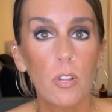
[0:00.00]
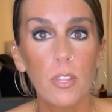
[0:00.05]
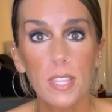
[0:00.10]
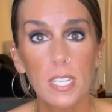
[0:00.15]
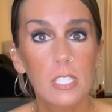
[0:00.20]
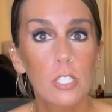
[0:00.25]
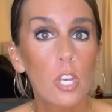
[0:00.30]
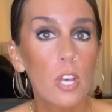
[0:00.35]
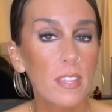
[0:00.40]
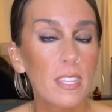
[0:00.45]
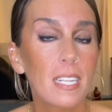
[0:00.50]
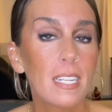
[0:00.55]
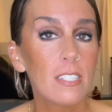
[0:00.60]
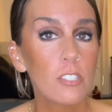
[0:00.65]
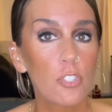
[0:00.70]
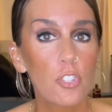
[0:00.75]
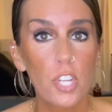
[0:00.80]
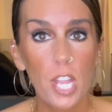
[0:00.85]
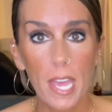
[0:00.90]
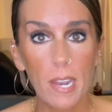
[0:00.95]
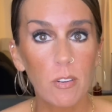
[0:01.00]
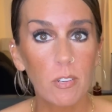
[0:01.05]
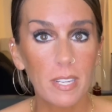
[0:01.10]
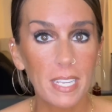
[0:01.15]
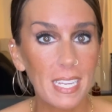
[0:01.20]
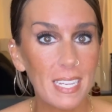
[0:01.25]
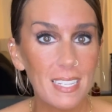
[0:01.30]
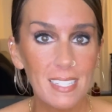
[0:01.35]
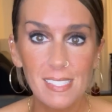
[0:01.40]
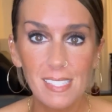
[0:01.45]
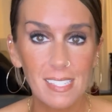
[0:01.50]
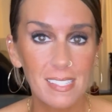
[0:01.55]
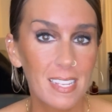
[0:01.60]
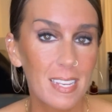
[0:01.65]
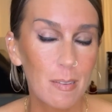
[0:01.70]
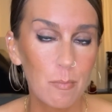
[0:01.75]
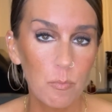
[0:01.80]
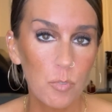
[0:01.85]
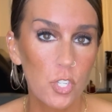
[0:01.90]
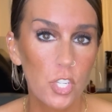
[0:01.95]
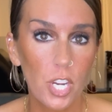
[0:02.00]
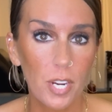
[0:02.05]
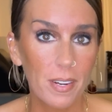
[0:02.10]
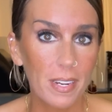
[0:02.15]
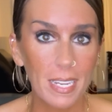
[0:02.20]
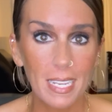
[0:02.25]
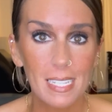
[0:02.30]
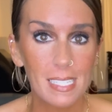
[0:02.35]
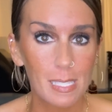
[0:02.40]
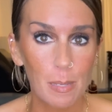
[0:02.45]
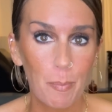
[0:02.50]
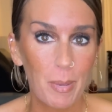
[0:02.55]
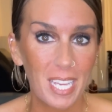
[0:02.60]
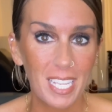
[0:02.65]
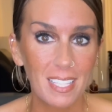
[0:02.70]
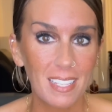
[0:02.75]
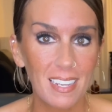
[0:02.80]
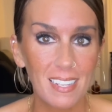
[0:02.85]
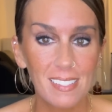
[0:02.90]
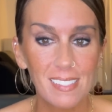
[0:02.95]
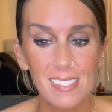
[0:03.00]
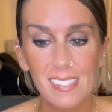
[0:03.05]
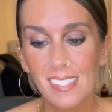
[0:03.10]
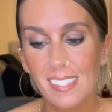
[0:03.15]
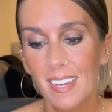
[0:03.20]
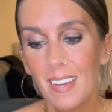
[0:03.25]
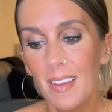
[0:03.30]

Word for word: That's all that his channel is him sharing his opinions.